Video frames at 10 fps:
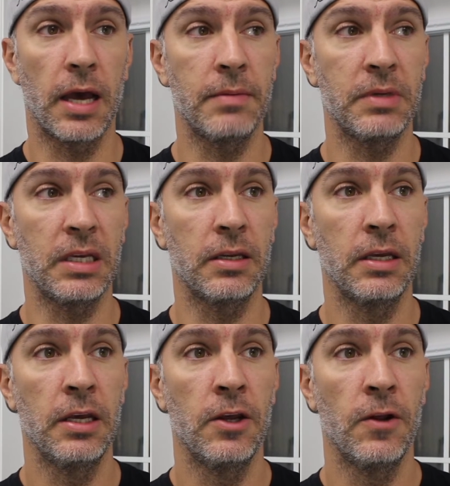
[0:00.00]
I mean,
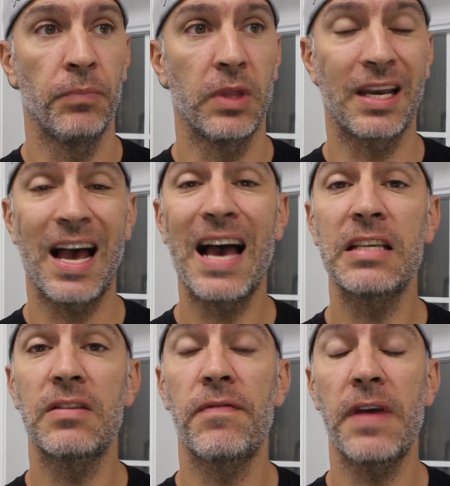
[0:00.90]
the
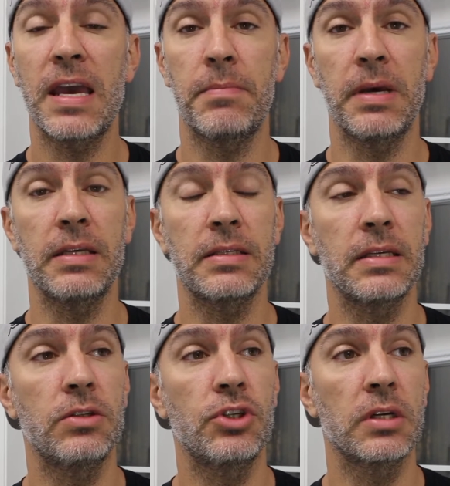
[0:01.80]
guy's fan base
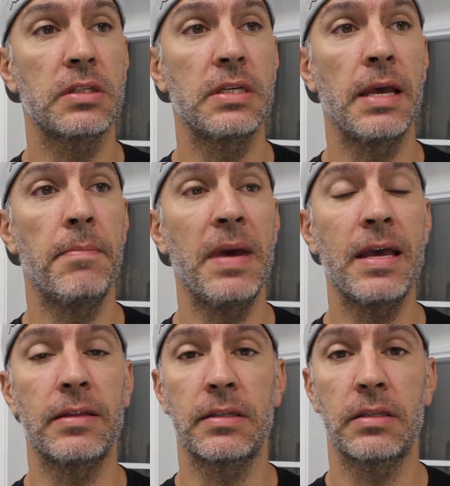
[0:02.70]
is just
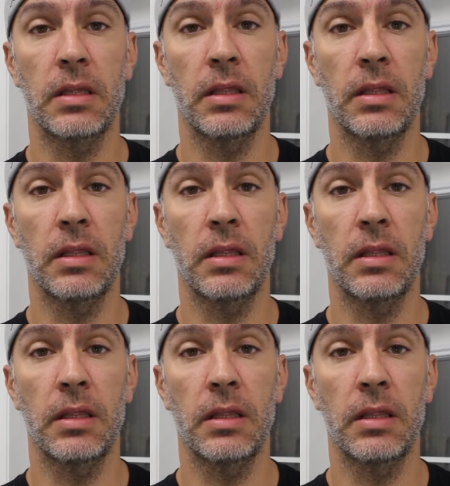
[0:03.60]
immense.